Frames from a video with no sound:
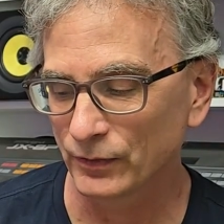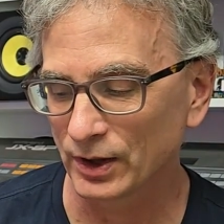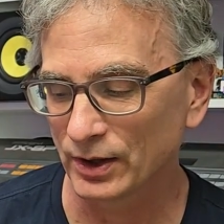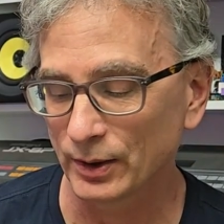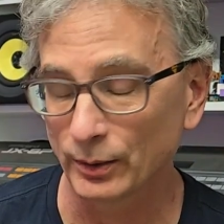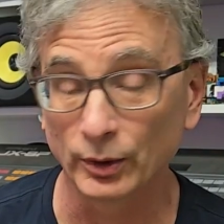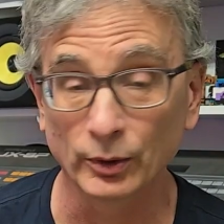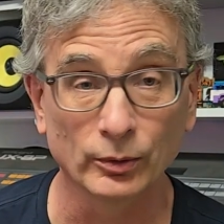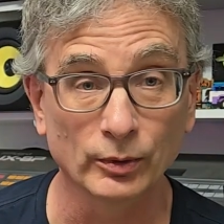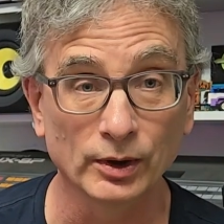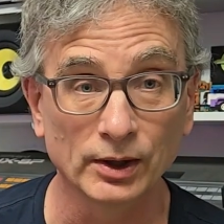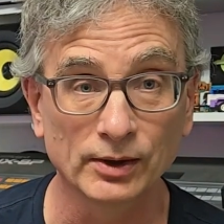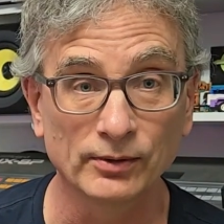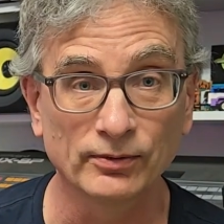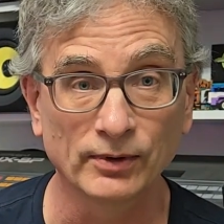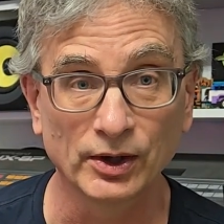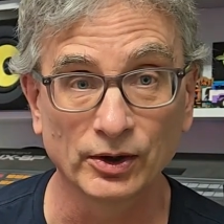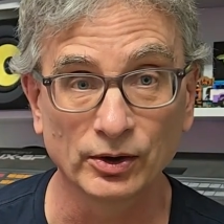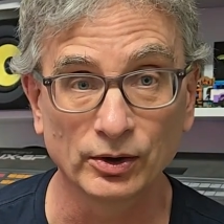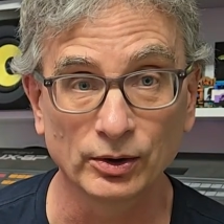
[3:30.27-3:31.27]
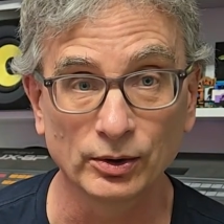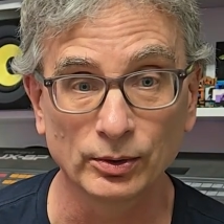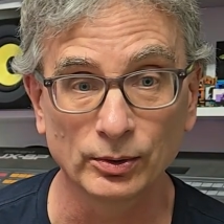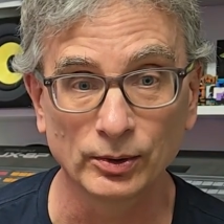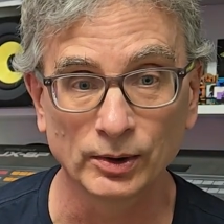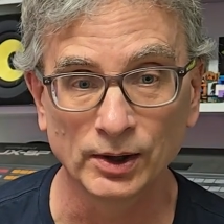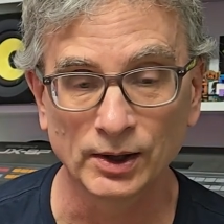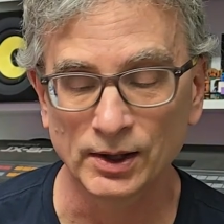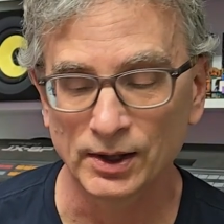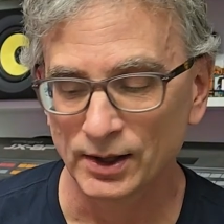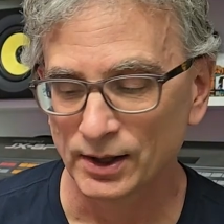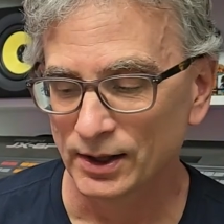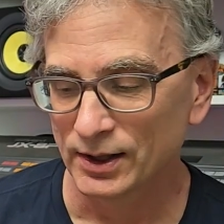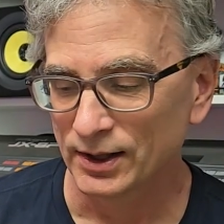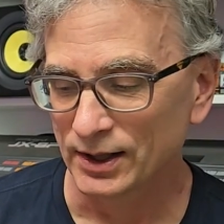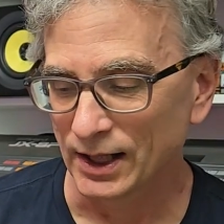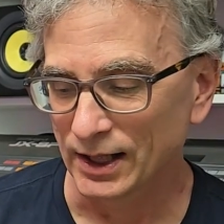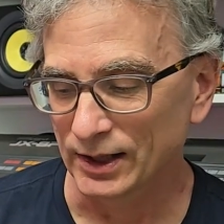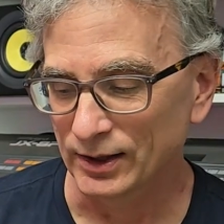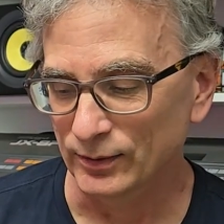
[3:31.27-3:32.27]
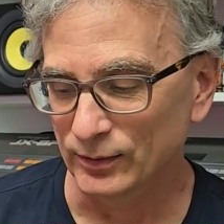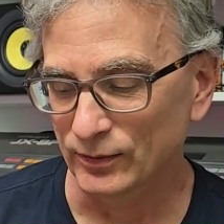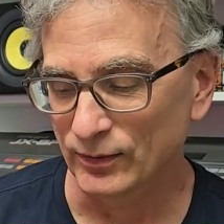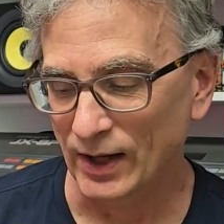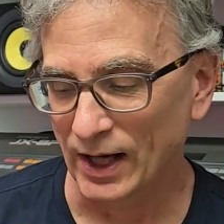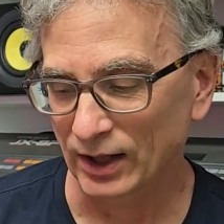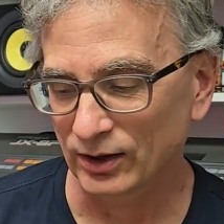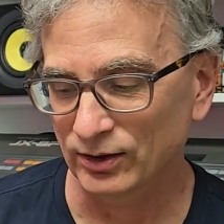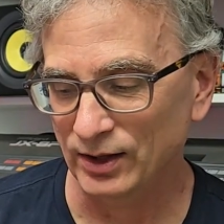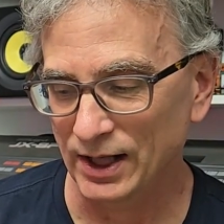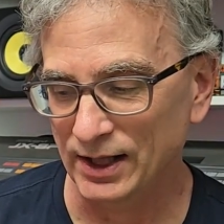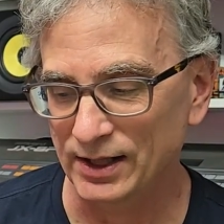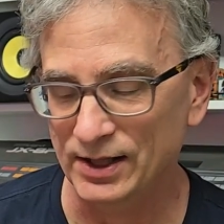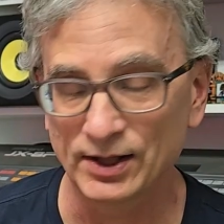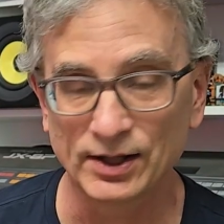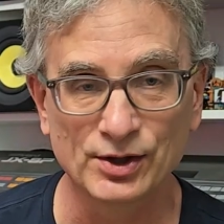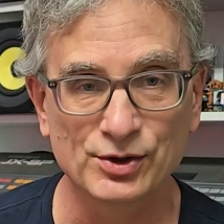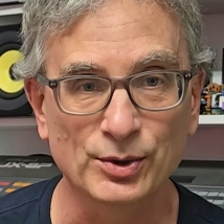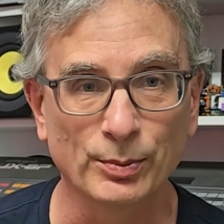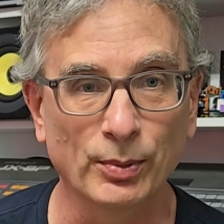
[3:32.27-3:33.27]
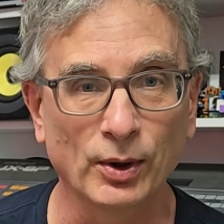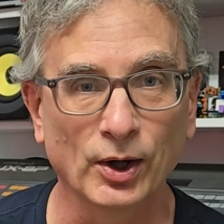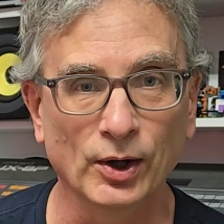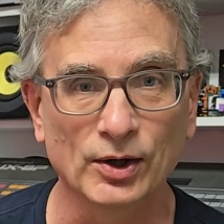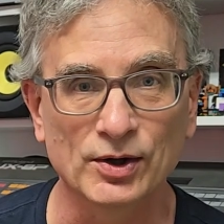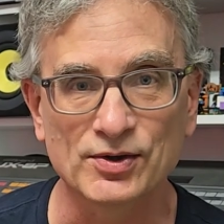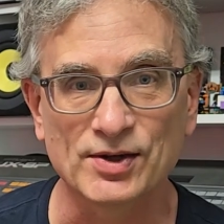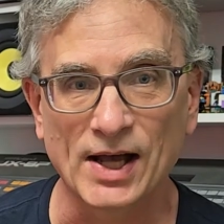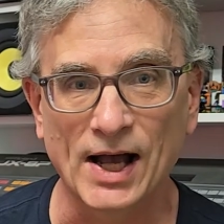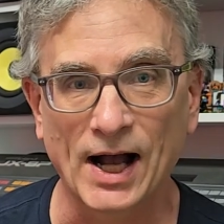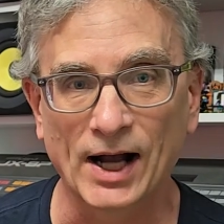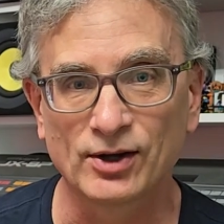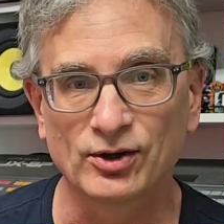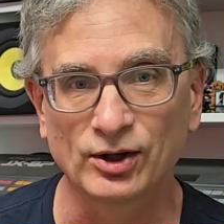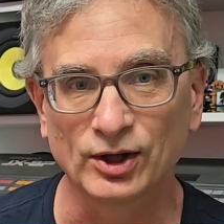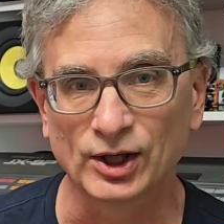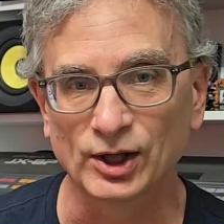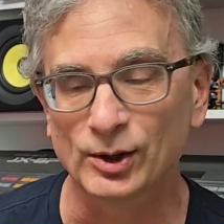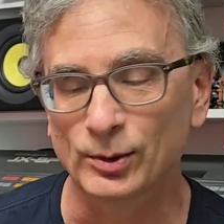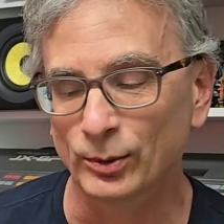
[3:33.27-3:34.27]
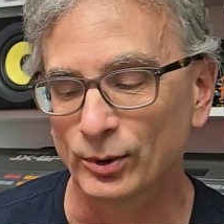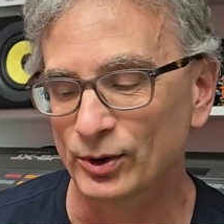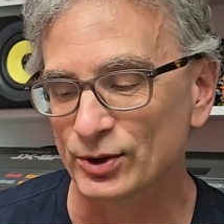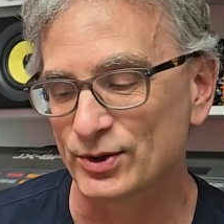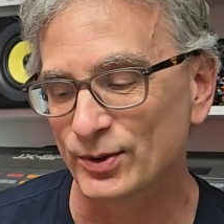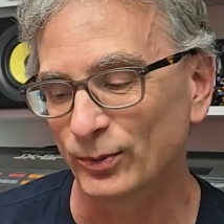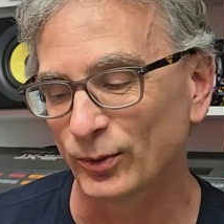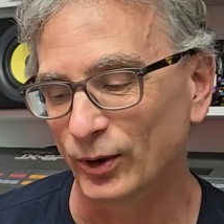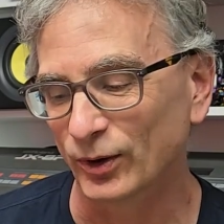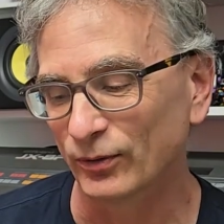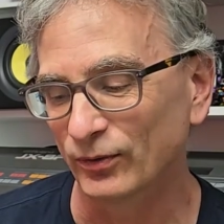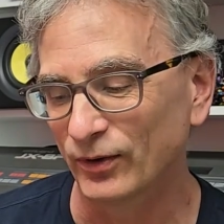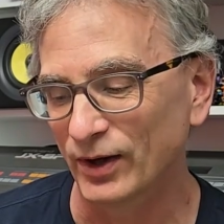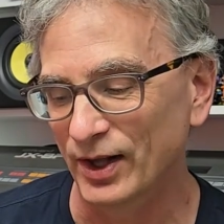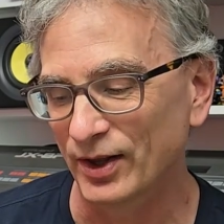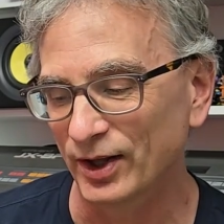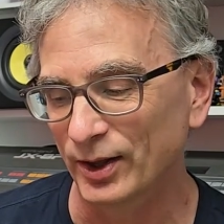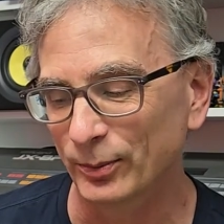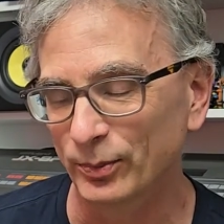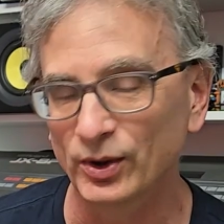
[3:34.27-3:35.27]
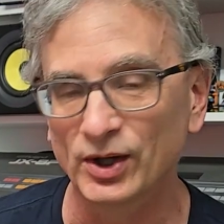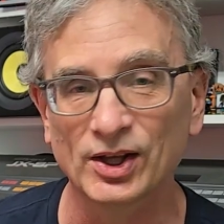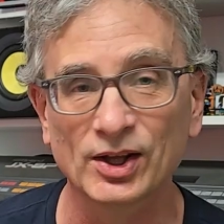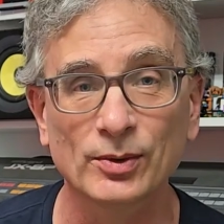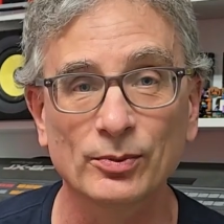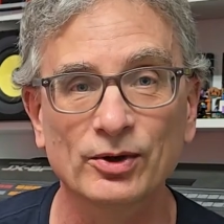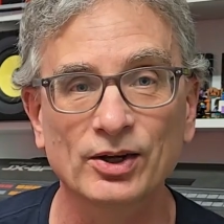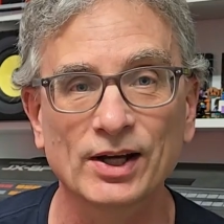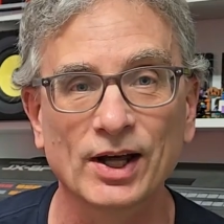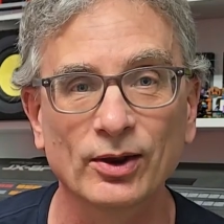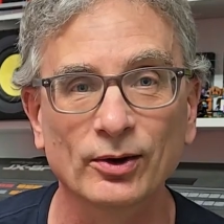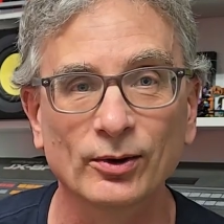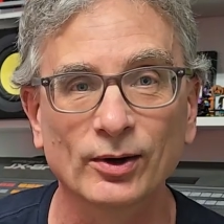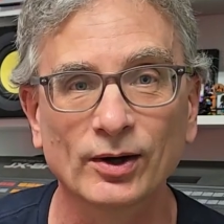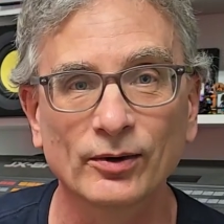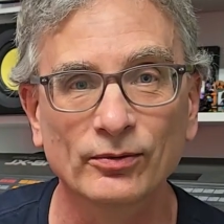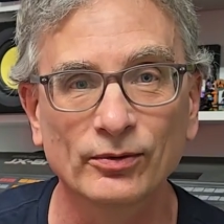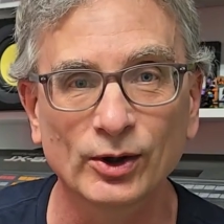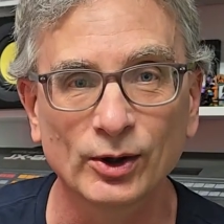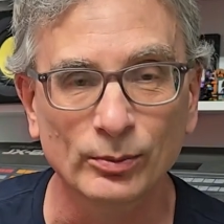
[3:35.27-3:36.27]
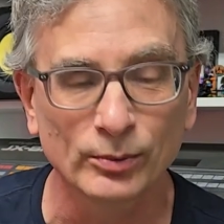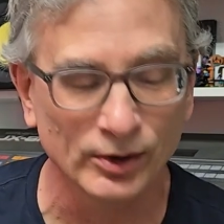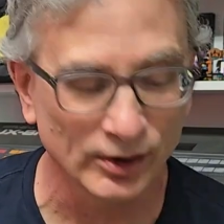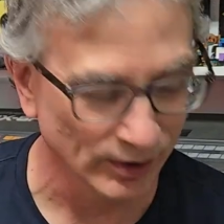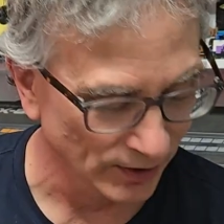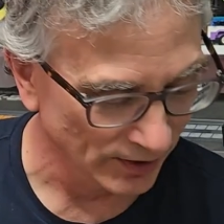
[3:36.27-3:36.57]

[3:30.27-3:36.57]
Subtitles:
They were really fun to do. And in fact, taking things apart is actually almost more fun than putting them together on film.